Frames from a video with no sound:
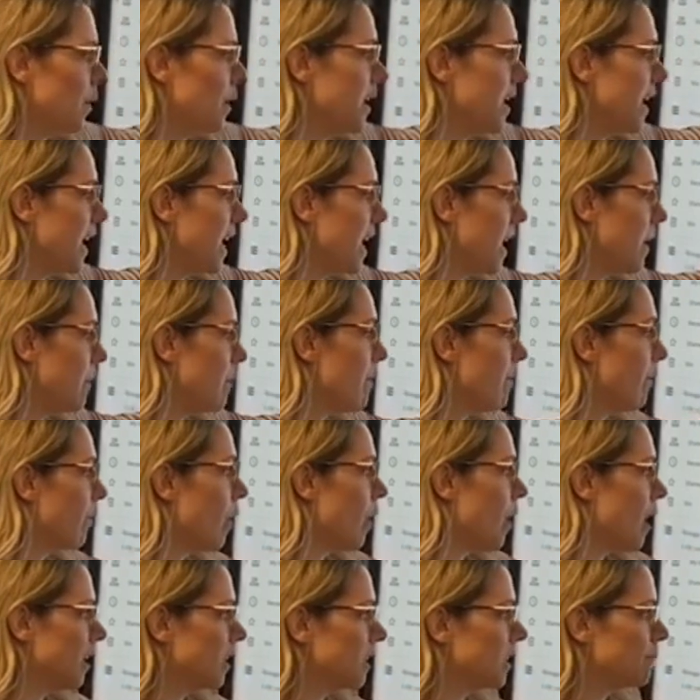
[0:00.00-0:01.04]
here, we've
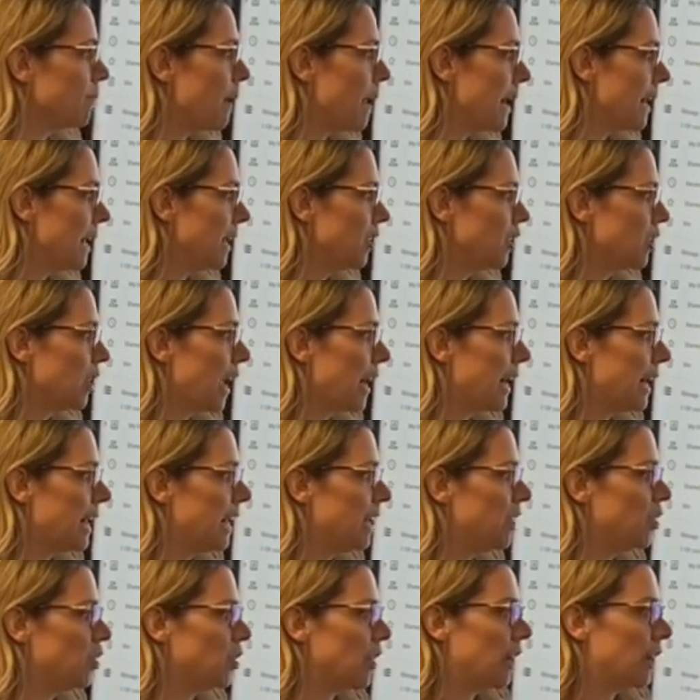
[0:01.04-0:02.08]
got our spelling
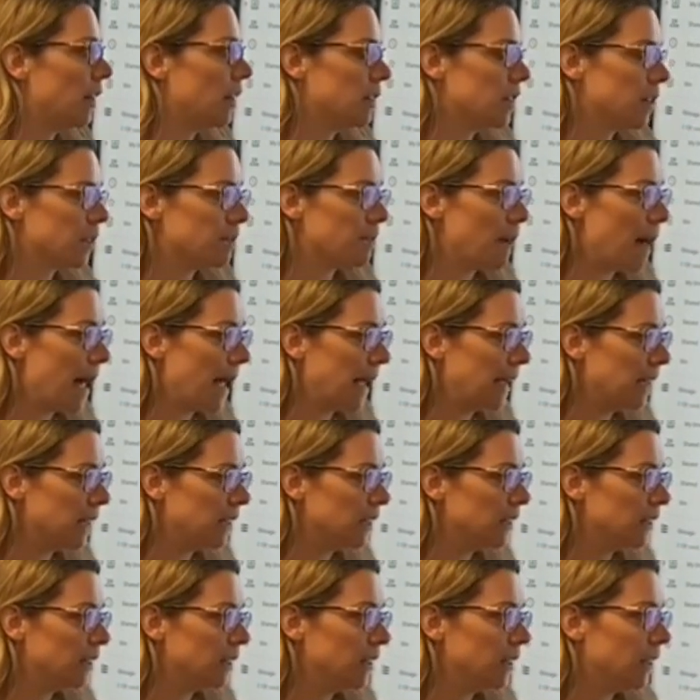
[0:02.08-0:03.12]
challenge and our
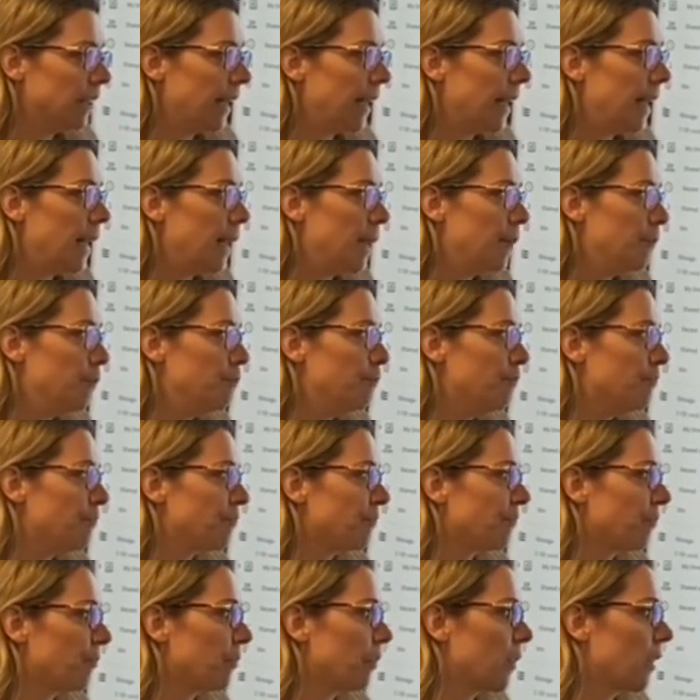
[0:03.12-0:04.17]
SPAG.
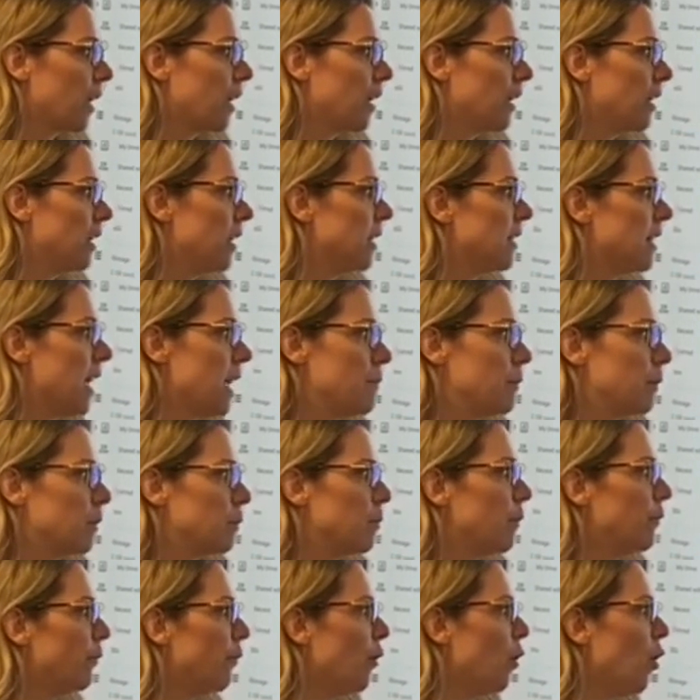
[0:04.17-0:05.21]
Same as
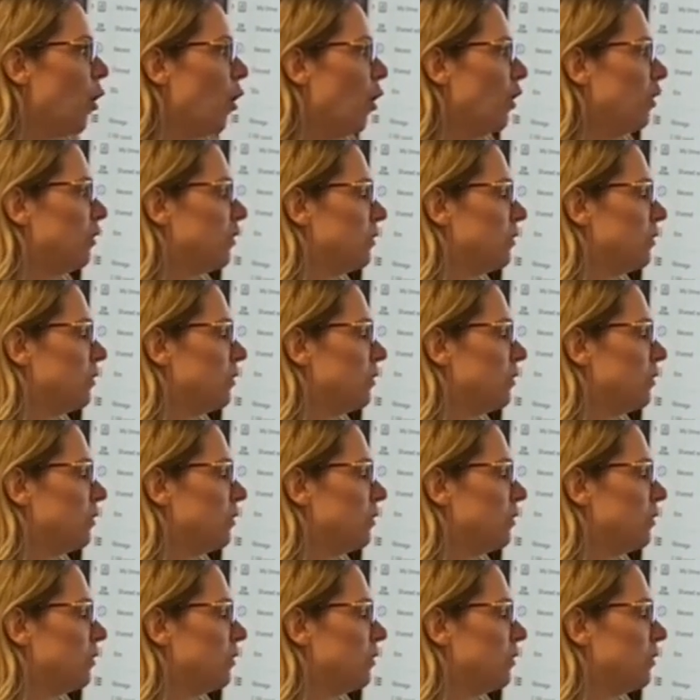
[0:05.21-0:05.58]
before,